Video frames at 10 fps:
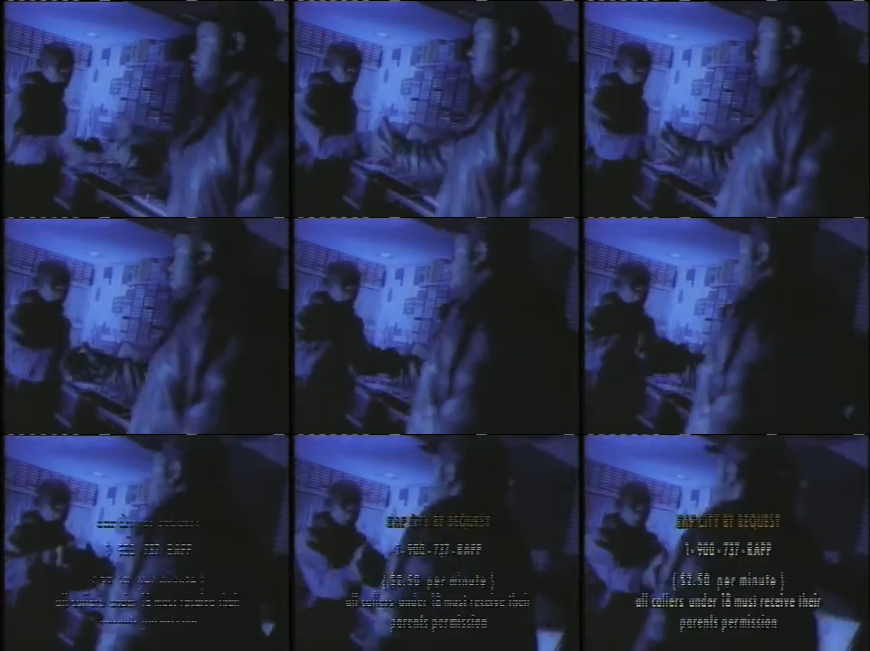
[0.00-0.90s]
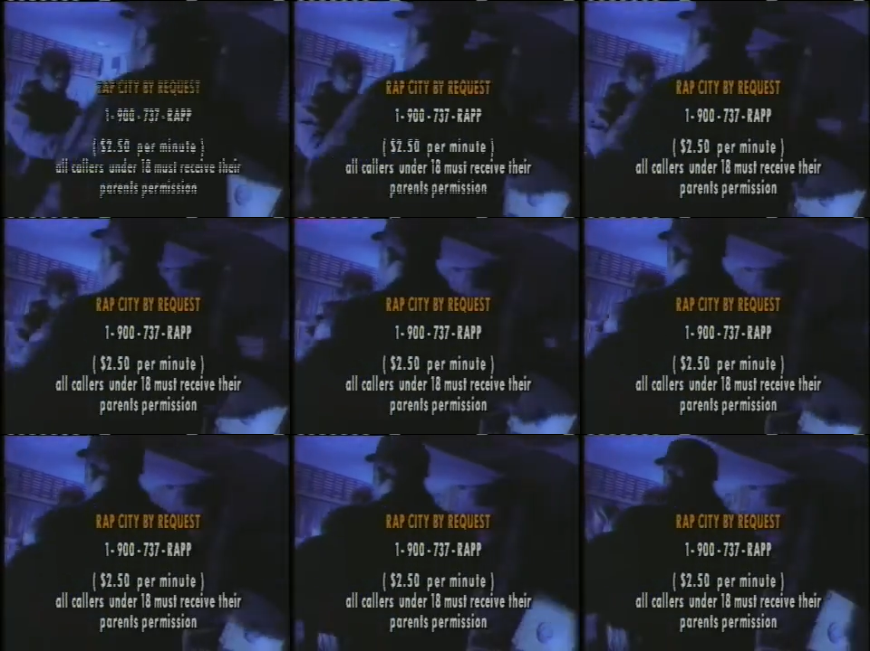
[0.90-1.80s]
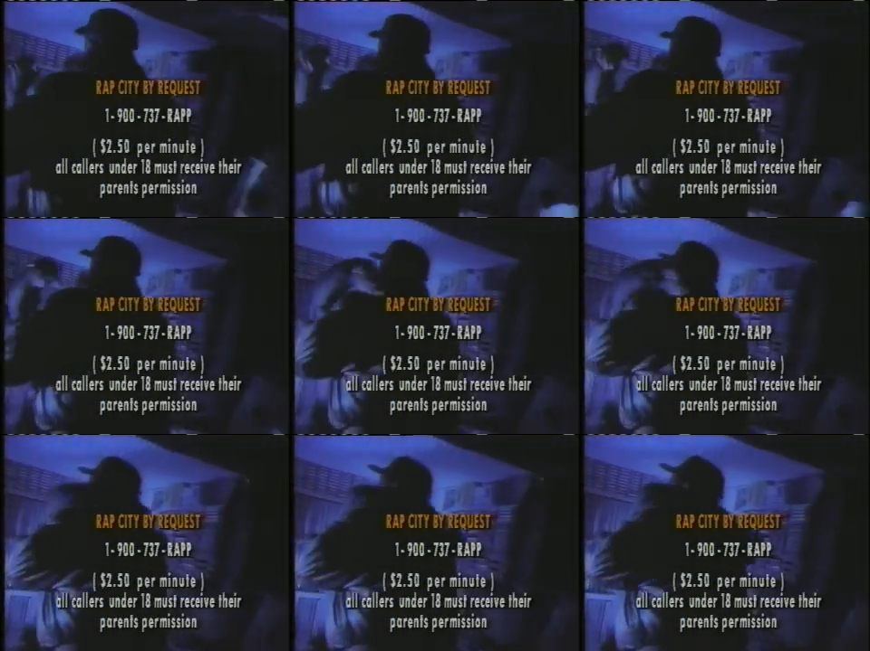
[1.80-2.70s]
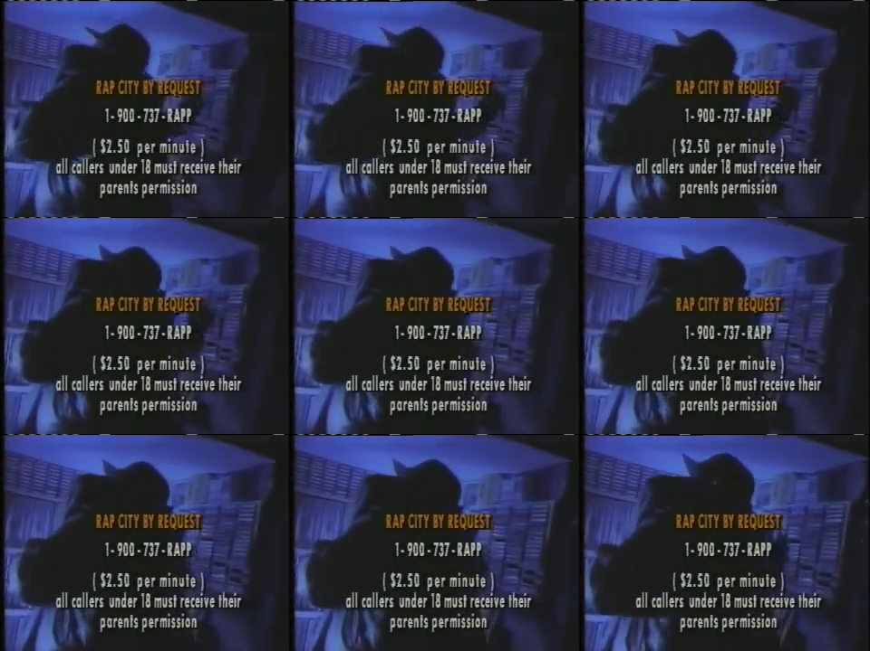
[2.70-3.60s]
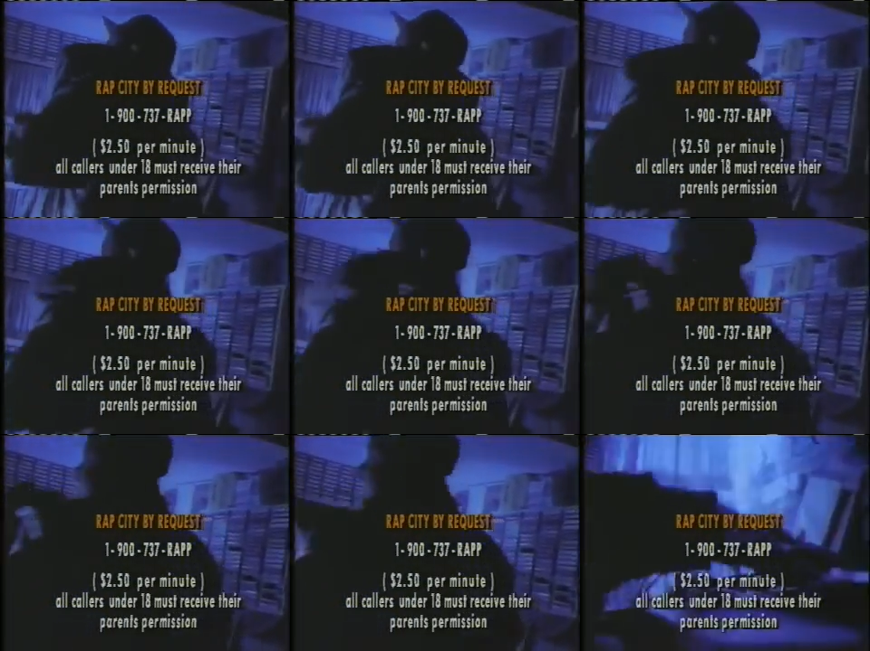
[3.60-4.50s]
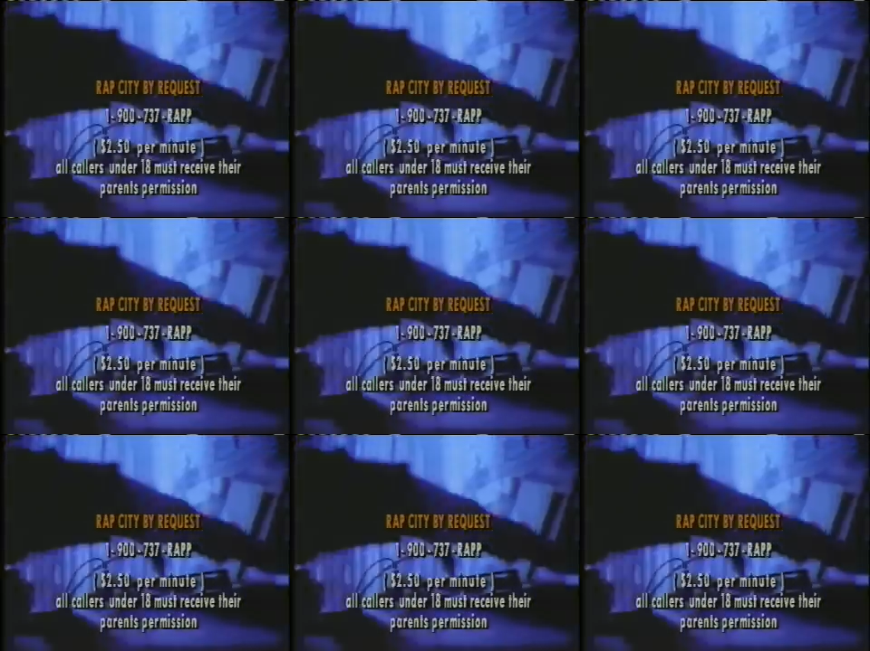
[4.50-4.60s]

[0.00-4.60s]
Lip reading: Nobody's mouth can be seen.